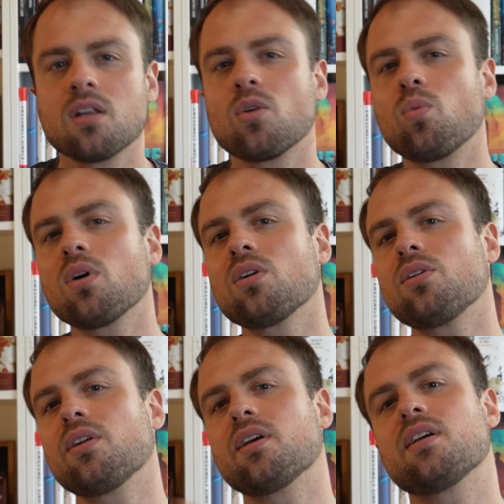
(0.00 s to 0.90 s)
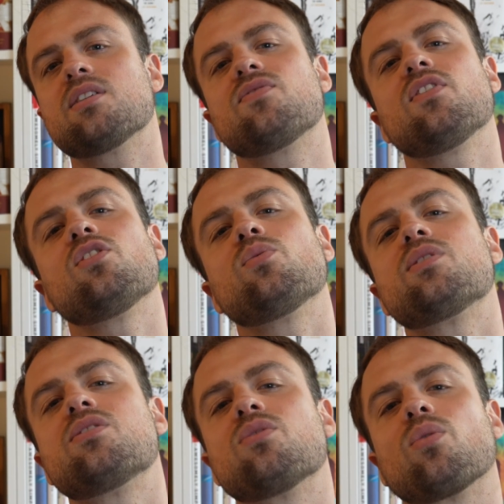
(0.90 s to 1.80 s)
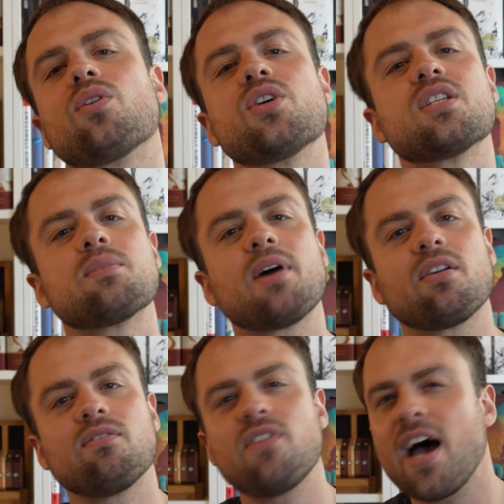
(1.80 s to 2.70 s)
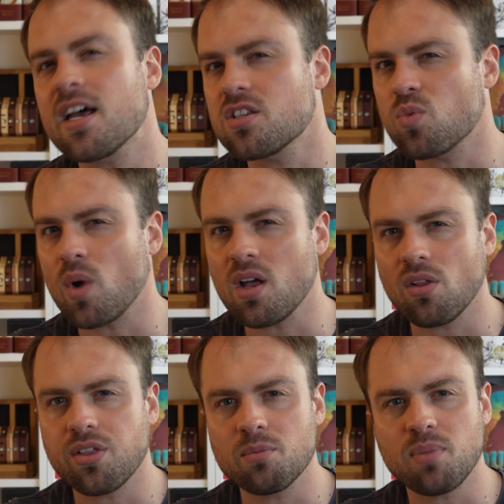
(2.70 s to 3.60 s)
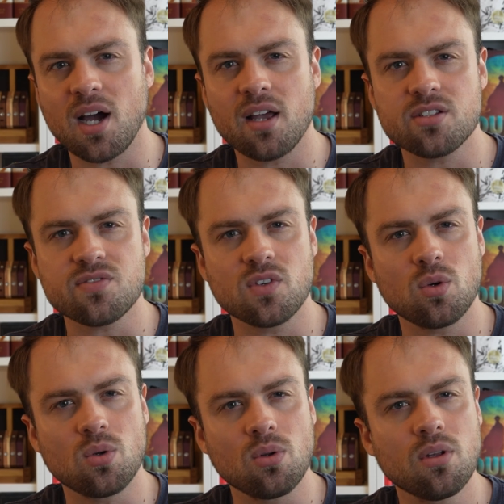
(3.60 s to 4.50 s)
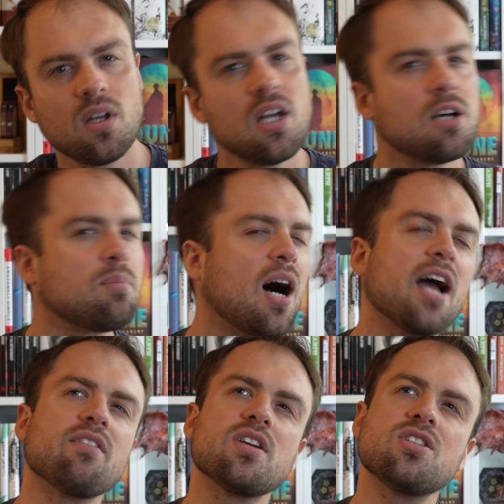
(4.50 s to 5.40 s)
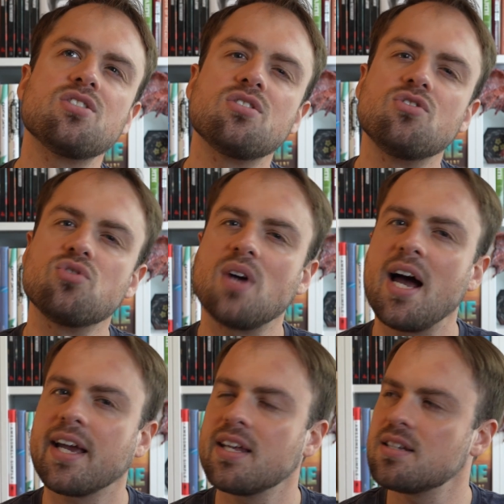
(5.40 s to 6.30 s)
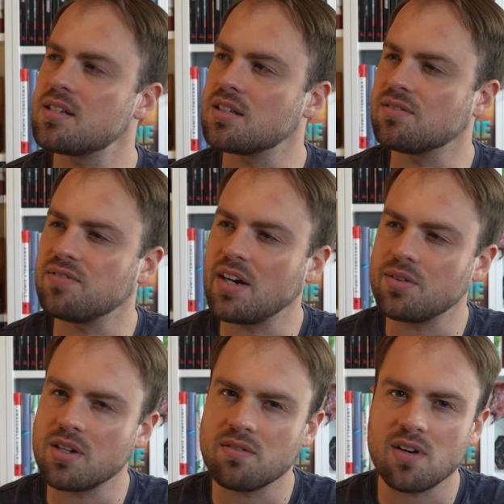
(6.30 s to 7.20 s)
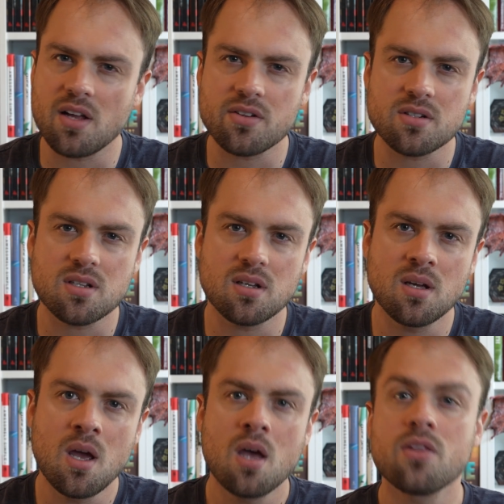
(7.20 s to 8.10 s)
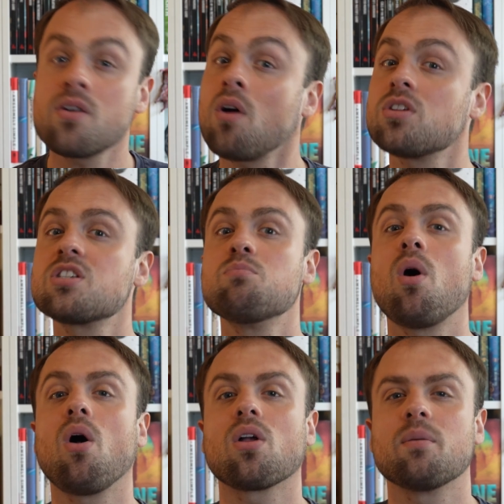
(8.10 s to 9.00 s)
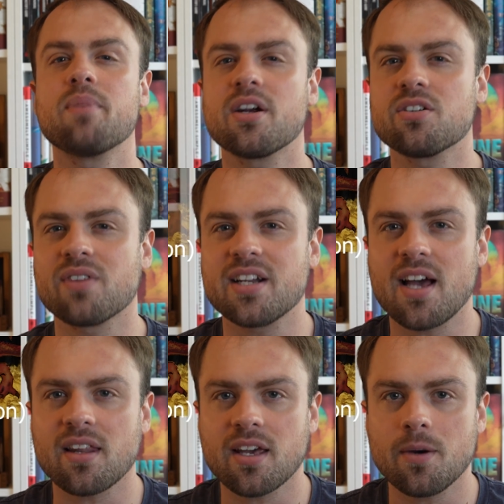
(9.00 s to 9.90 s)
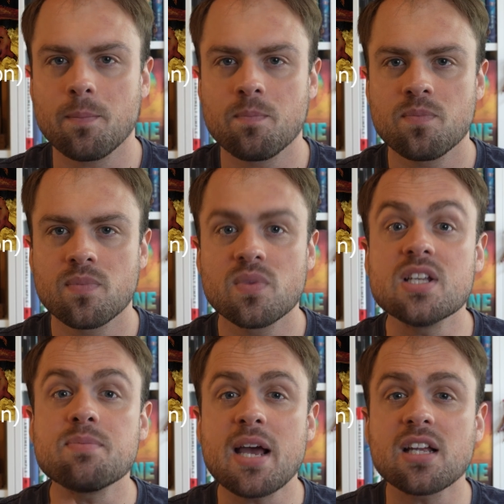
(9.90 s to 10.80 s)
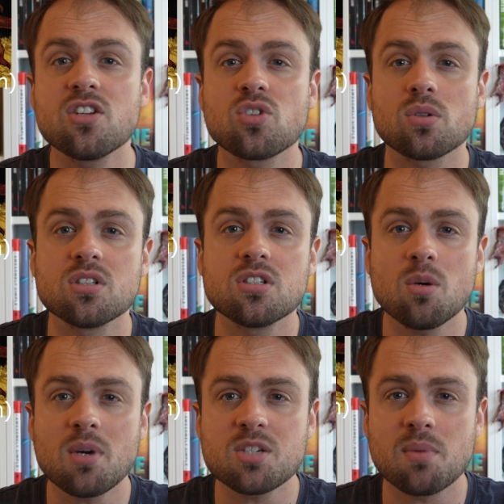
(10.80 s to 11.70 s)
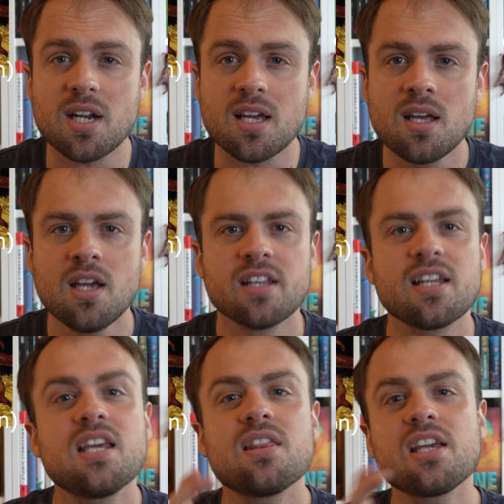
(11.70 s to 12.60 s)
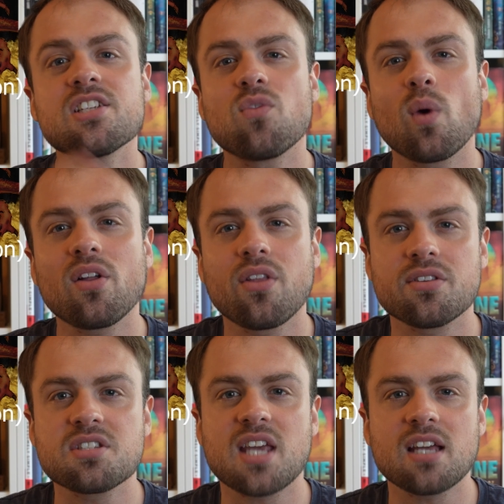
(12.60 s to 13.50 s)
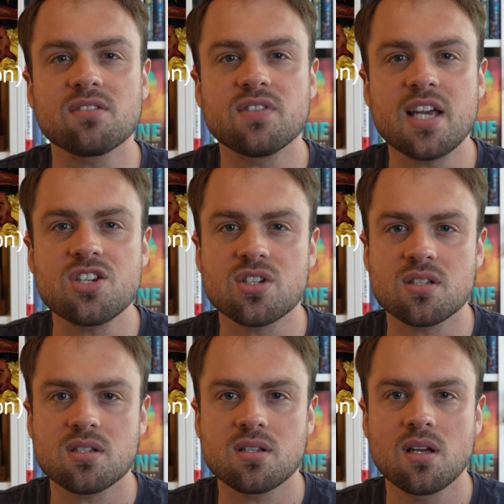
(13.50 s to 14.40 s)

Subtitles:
The world is filled with stories about vast wealth and piles of gold, pirates, dragons, and the founding fathers. They're all small compared to Ray Dalio. This man controlled so much money that he thinks of wealth on the scale of nations.